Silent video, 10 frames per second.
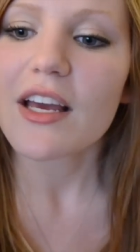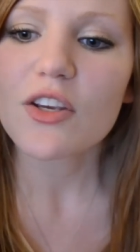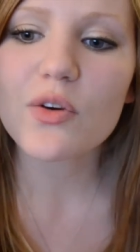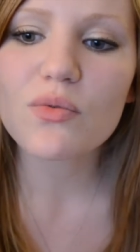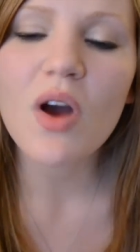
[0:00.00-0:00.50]

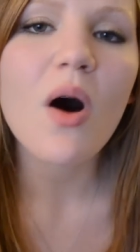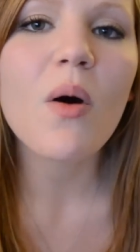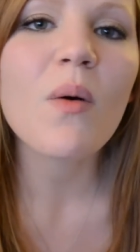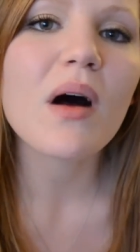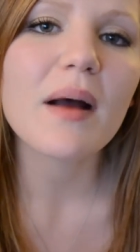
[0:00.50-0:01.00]
you
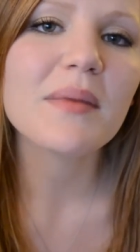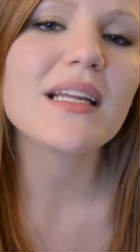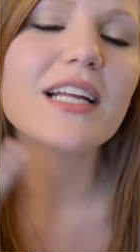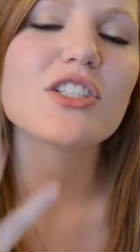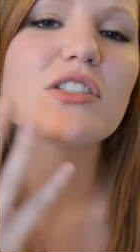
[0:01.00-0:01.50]
know, I
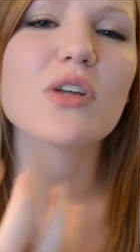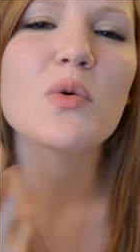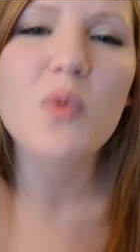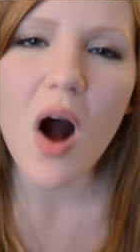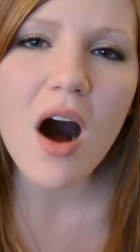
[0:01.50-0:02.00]
mean, it's just so
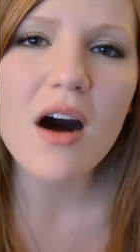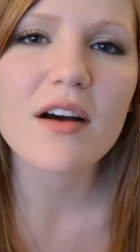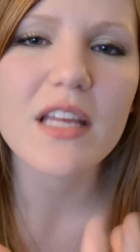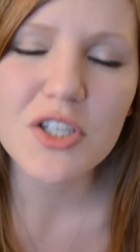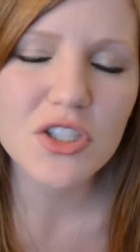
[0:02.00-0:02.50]

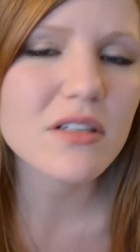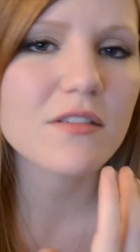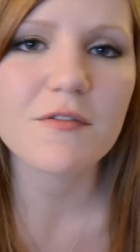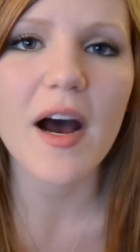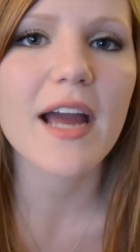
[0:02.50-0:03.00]
wrong. They
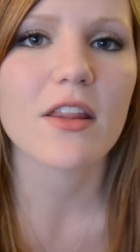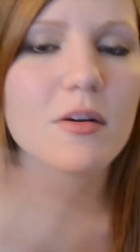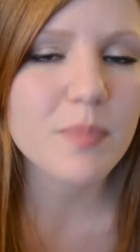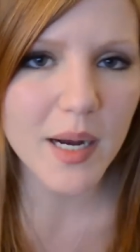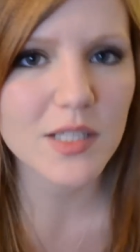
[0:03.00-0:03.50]
shouldn't fight. They're
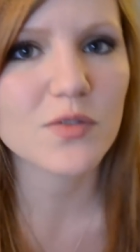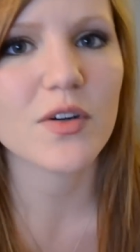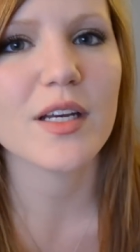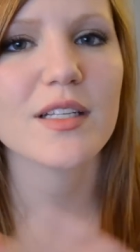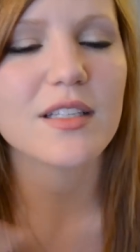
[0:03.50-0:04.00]
best
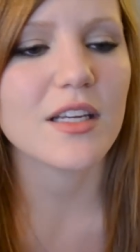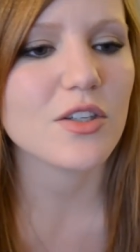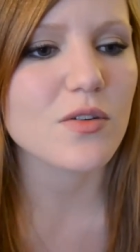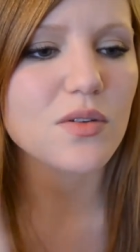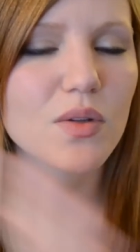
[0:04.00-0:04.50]
friends, and
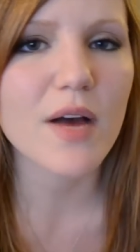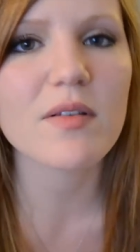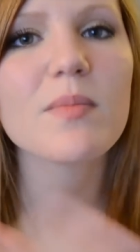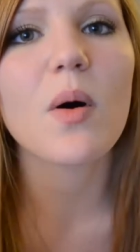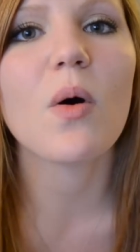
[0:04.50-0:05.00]
you just love
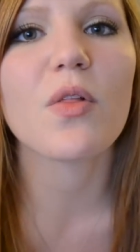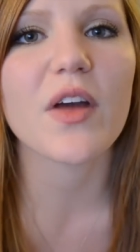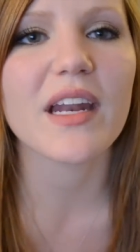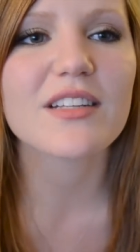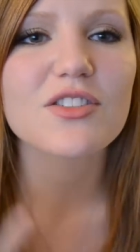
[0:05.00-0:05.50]
them both,
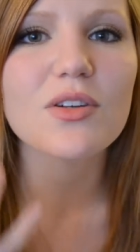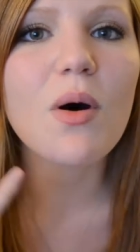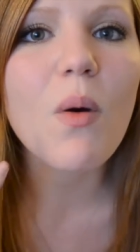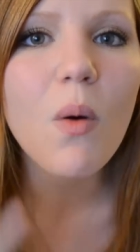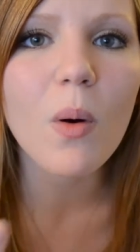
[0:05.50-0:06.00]
and it's
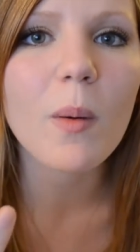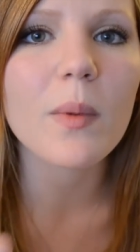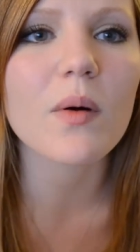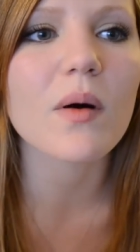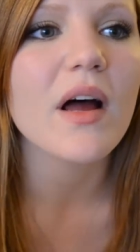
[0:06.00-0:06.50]
so
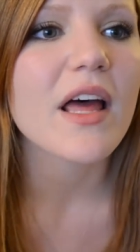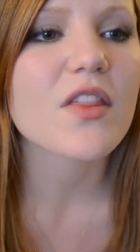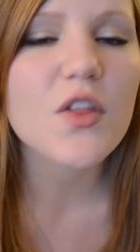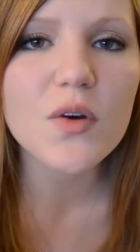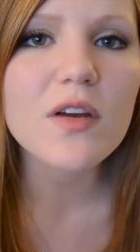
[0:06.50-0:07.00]
horrible.
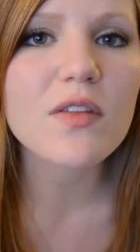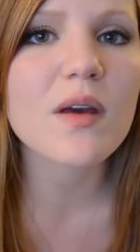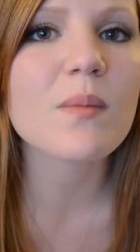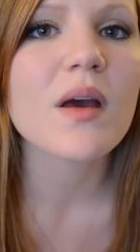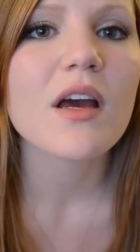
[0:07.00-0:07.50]
The 3 of
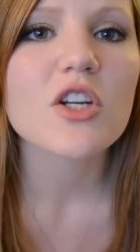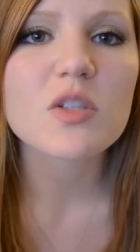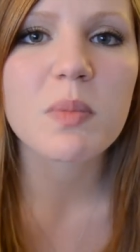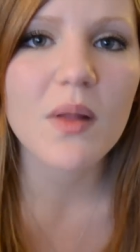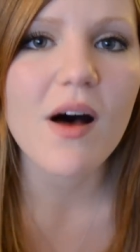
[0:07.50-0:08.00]
them
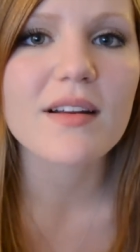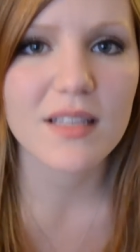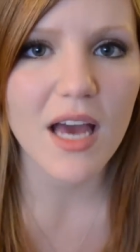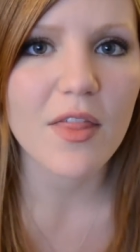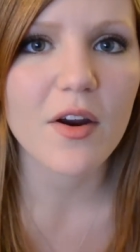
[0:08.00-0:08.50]
just belong
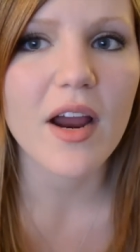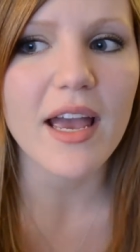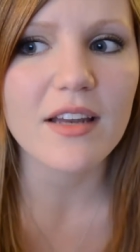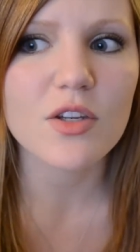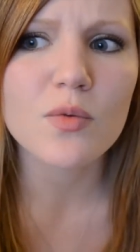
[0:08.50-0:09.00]
together,
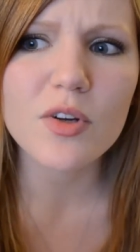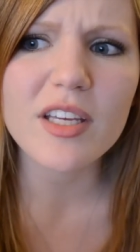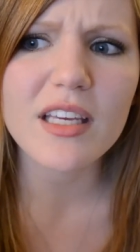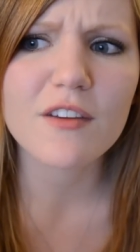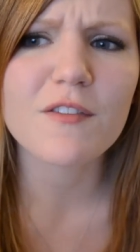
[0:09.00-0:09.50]
and you
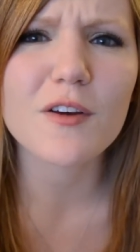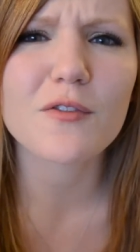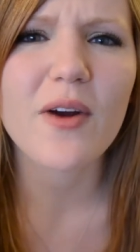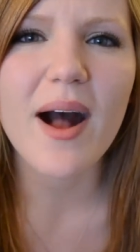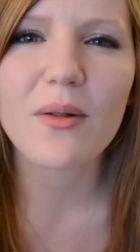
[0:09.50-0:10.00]
really get a feel
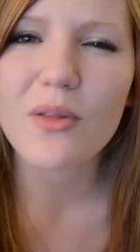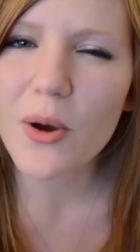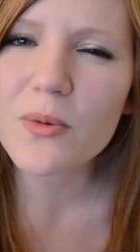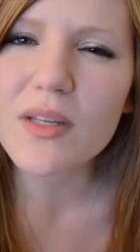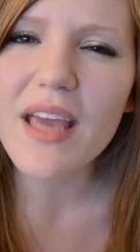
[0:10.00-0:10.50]
for how
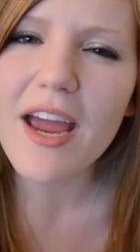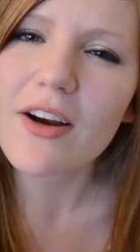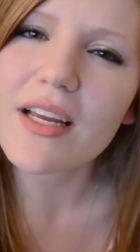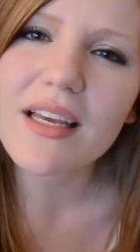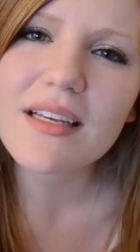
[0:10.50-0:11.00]
lonely
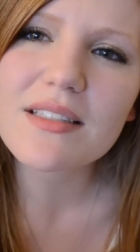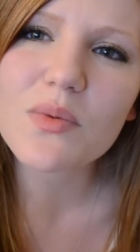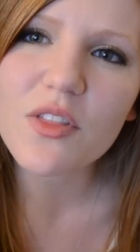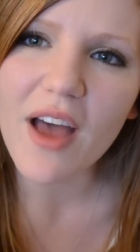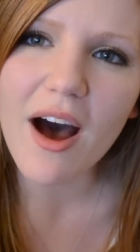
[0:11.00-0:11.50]
Harry is
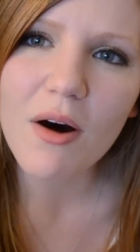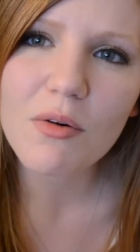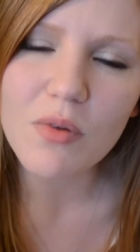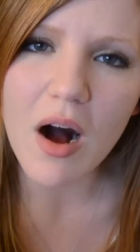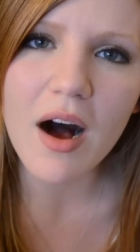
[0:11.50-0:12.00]

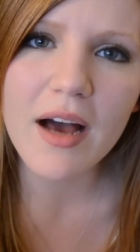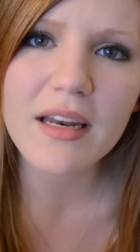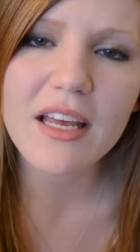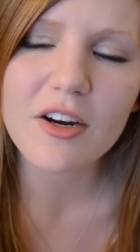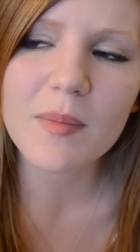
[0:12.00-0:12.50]
without Ron
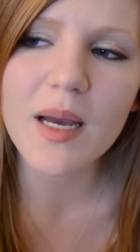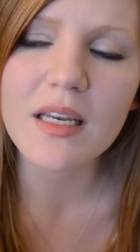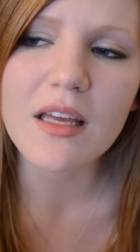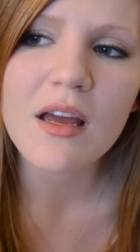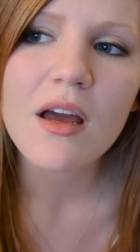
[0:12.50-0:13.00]
and
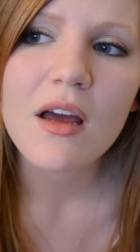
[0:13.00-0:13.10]
Hermione.